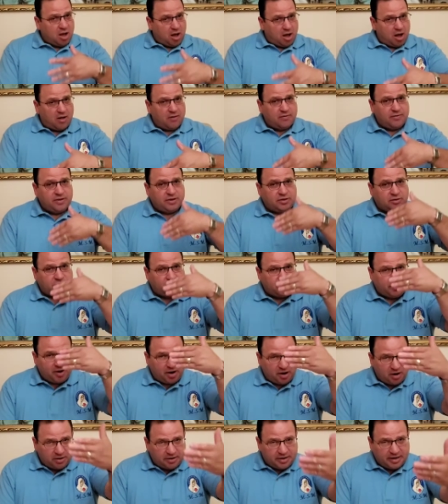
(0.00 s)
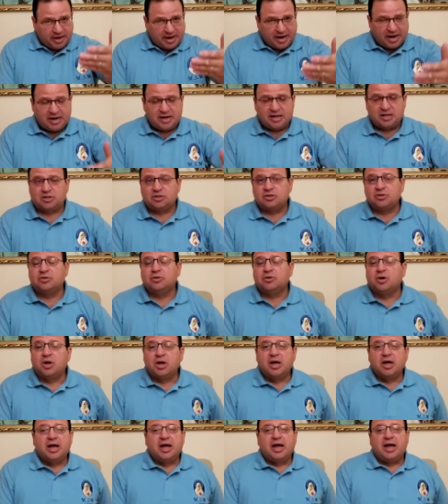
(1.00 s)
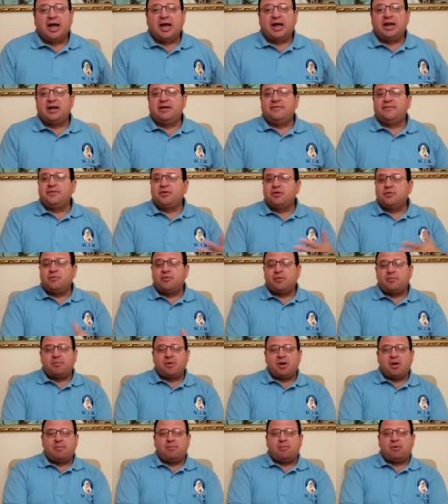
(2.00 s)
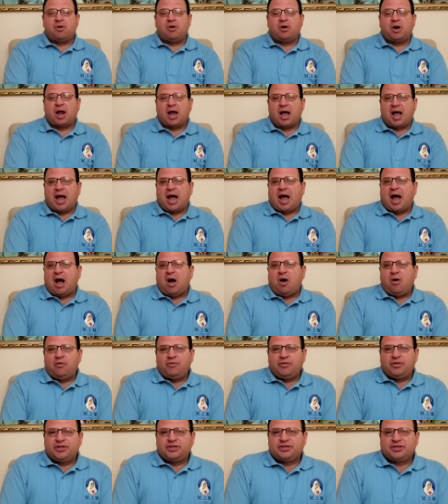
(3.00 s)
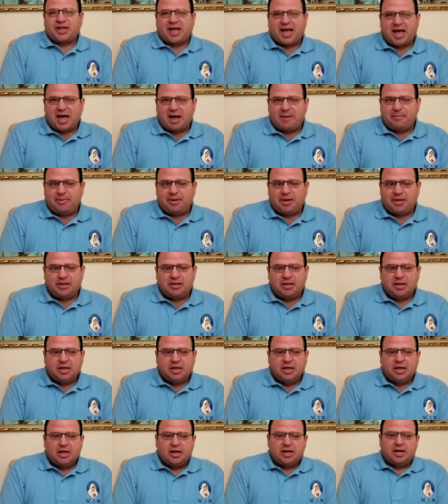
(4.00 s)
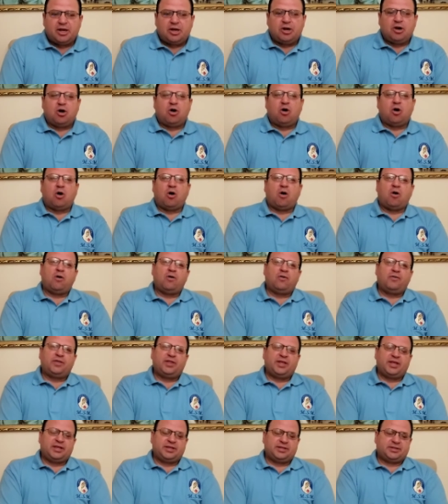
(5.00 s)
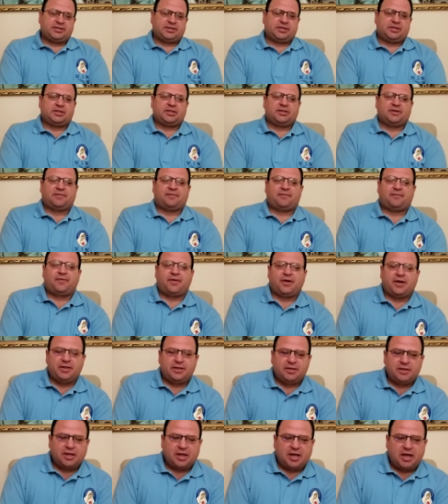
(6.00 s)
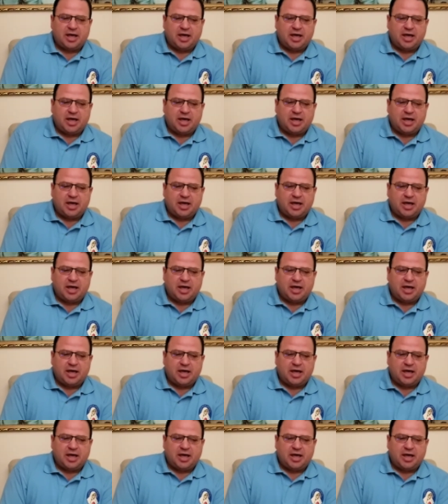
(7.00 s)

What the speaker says: on the 382. And if you remember how this happened, you know, all this different